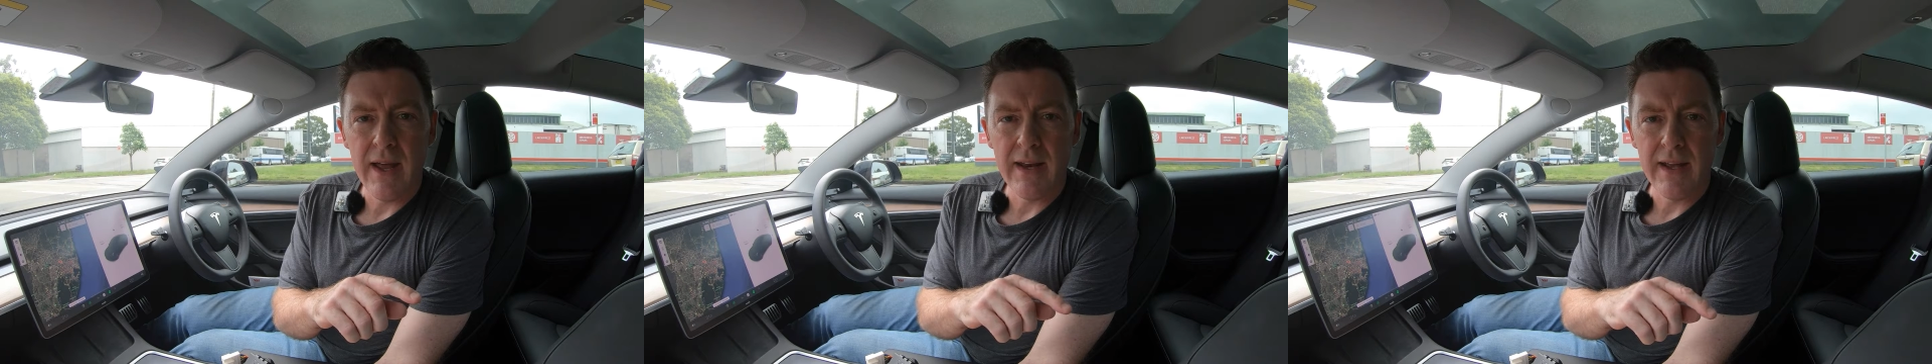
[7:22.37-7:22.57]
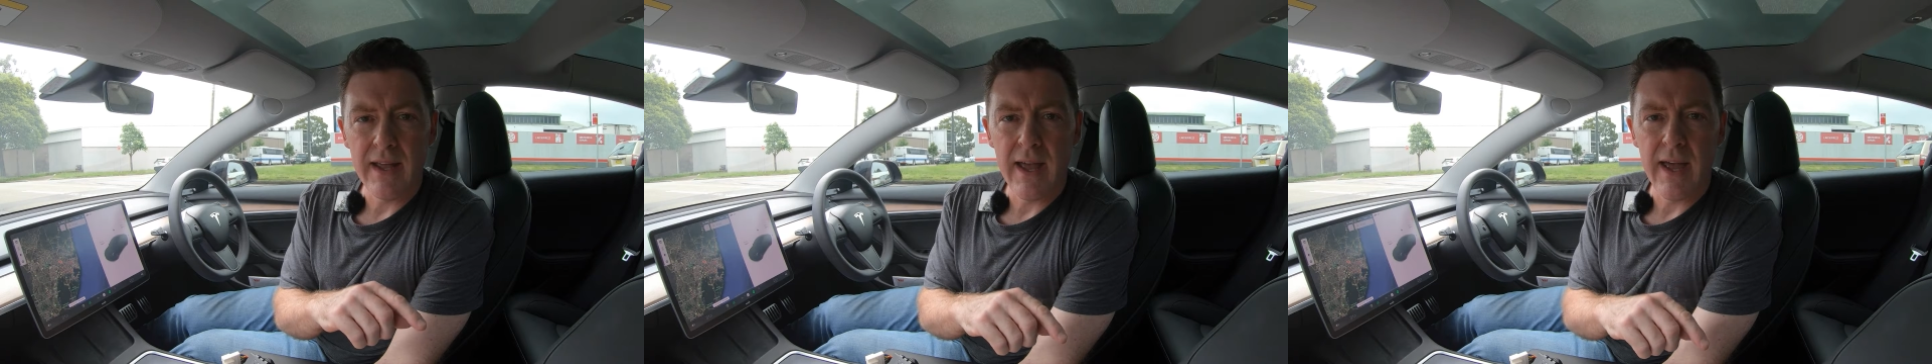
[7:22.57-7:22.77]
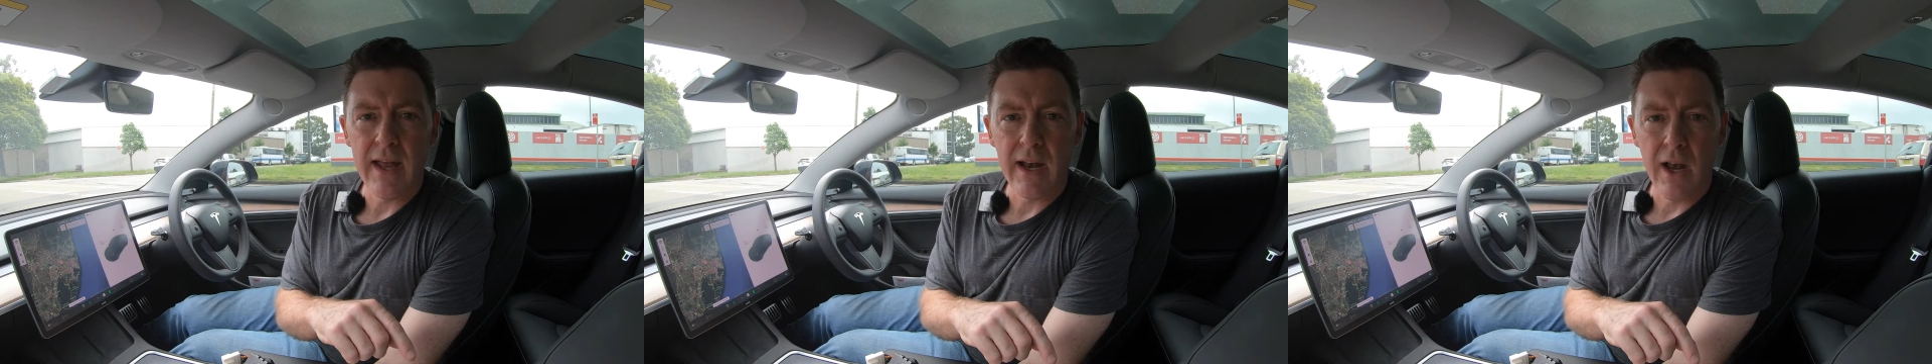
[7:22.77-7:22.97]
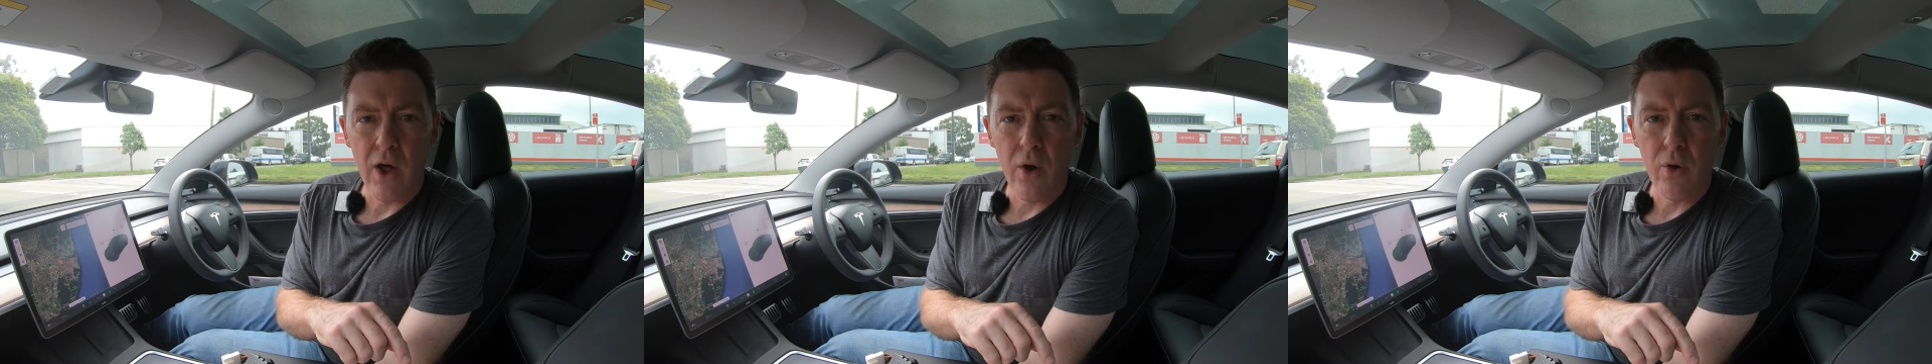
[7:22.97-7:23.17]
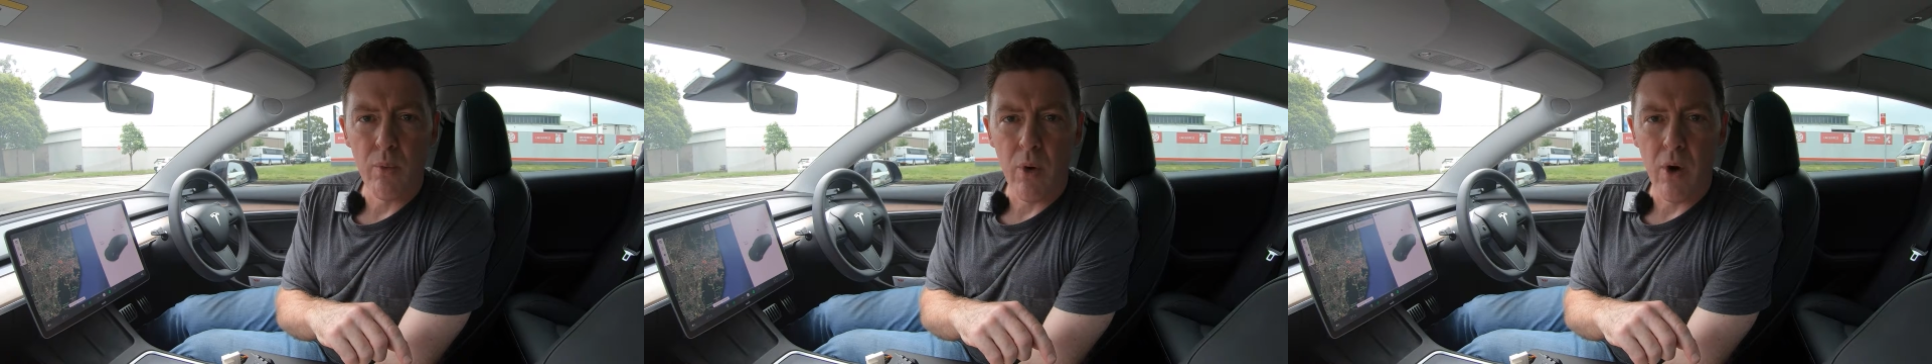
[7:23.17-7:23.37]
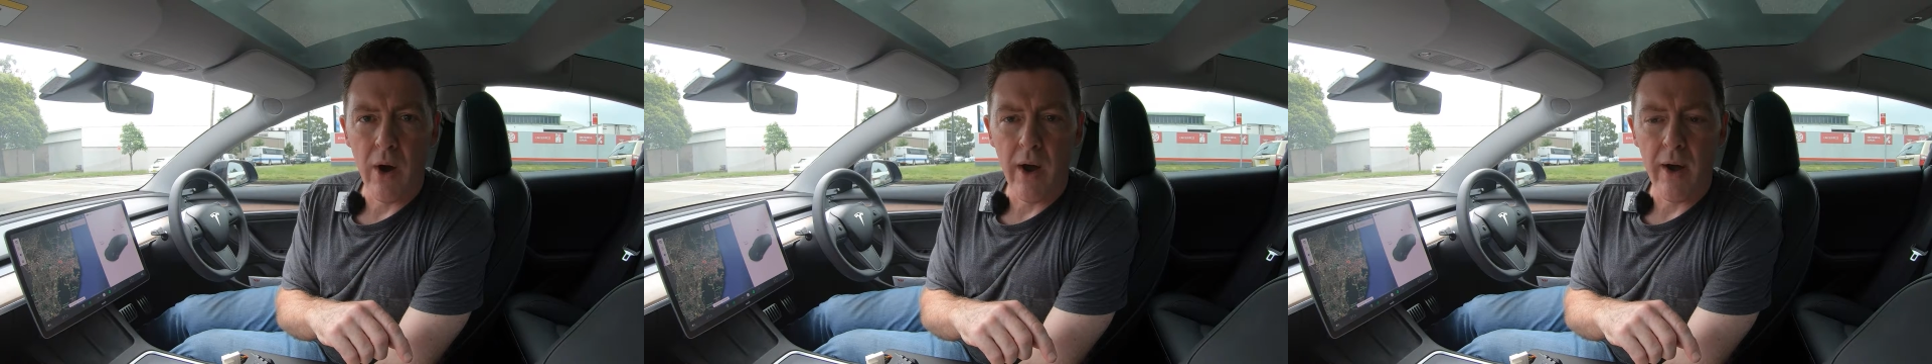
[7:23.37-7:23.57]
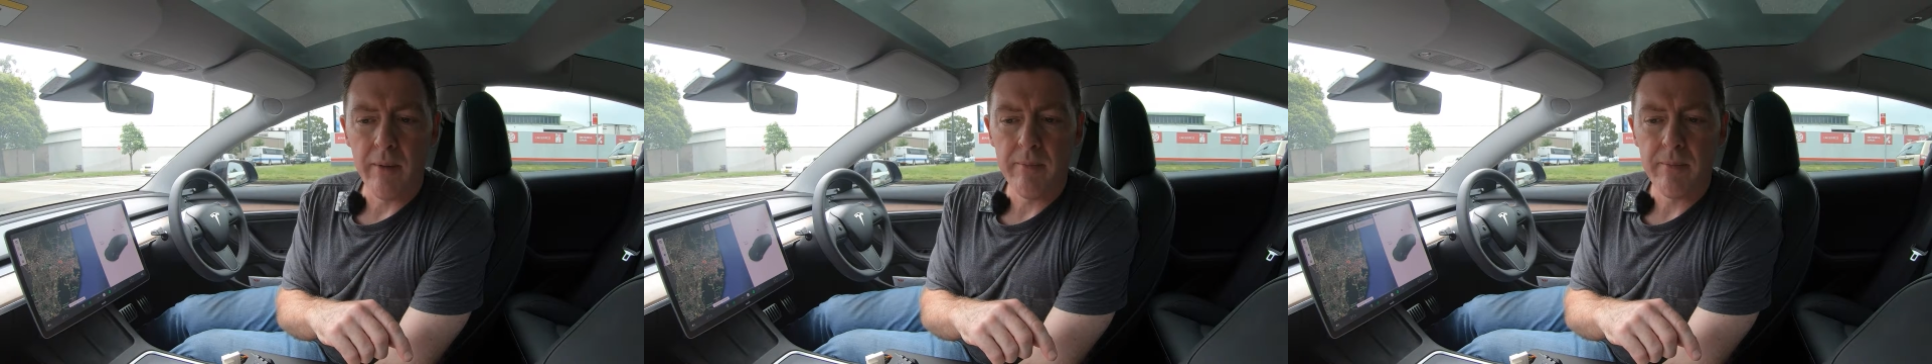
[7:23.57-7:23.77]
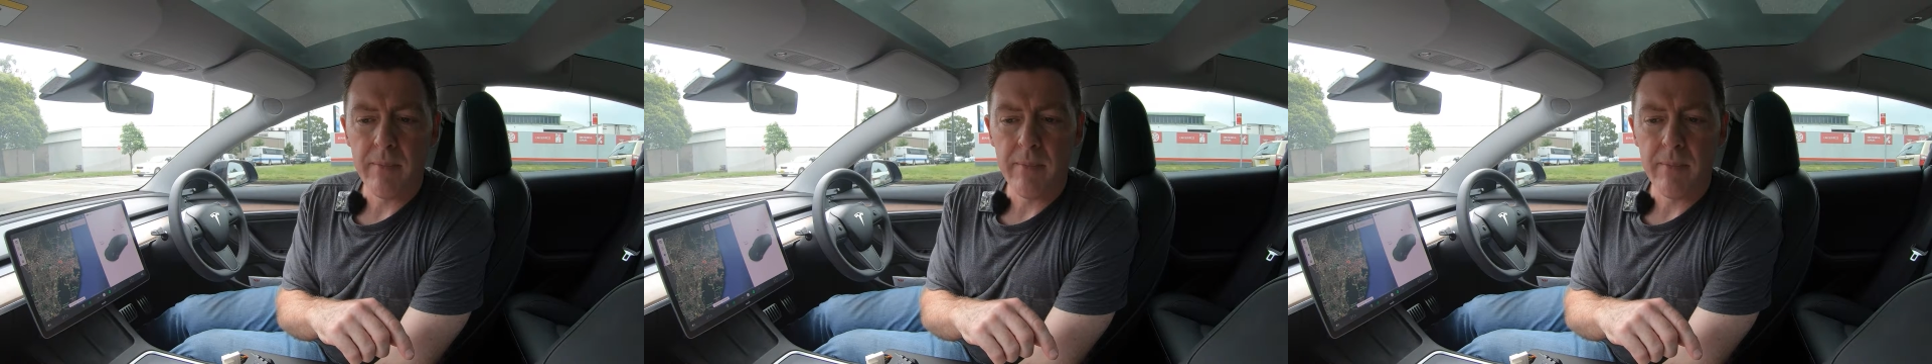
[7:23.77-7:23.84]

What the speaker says: and a CAN low wire.